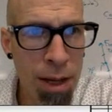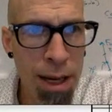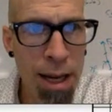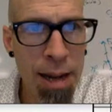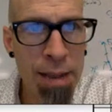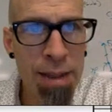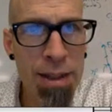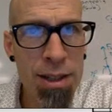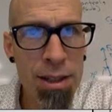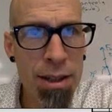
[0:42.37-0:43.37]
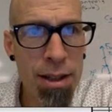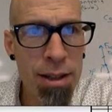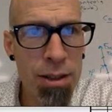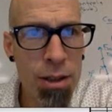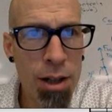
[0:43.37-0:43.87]
And
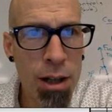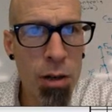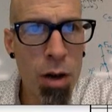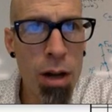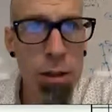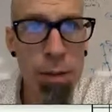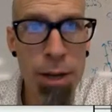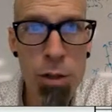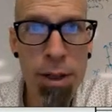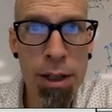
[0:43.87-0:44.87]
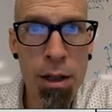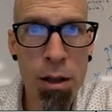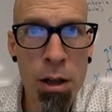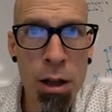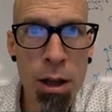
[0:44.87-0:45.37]
this across measurement here